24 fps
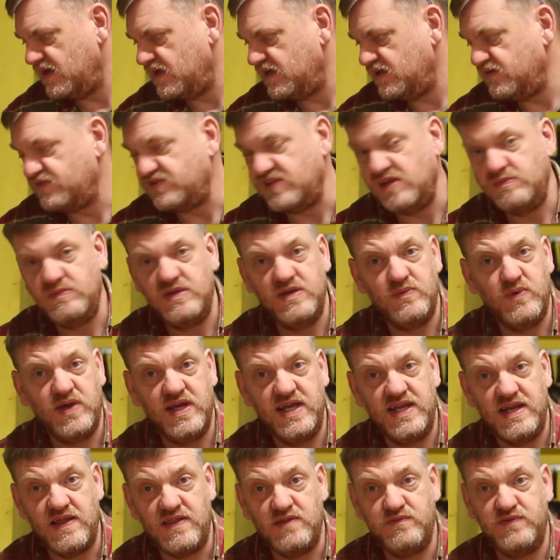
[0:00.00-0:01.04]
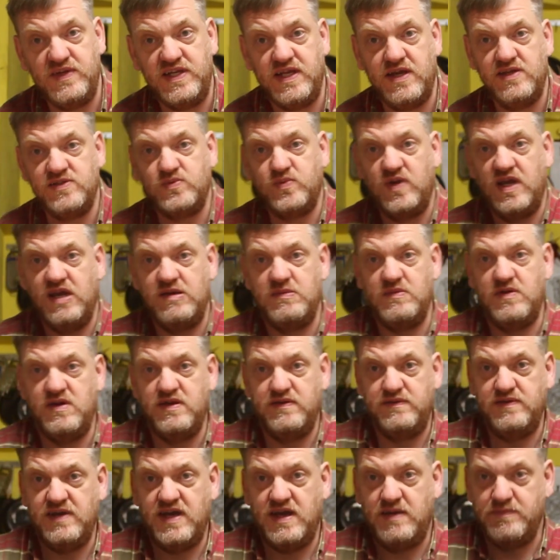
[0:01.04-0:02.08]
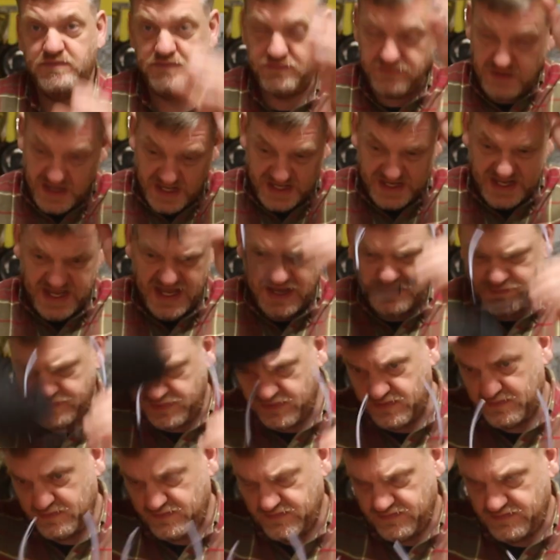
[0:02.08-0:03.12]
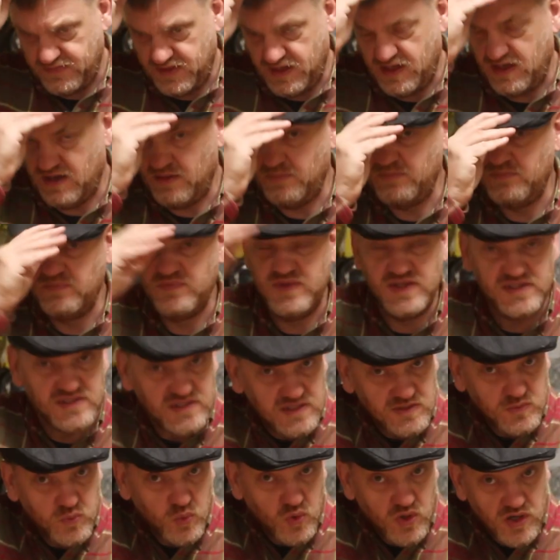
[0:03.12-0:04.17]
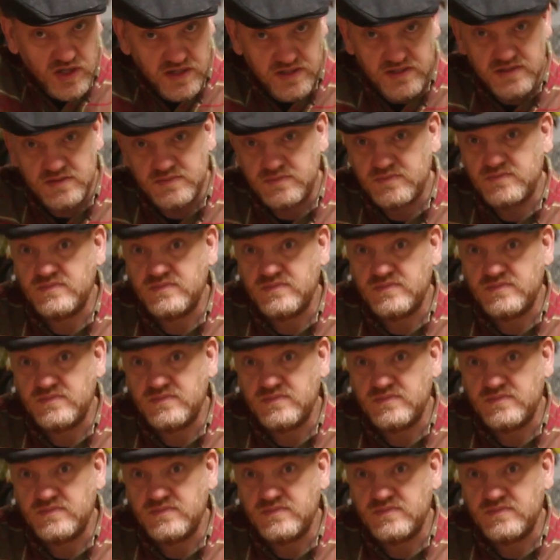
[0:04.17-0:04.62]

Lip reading: you've seen me in other videos wear my flat cap, this is woolen.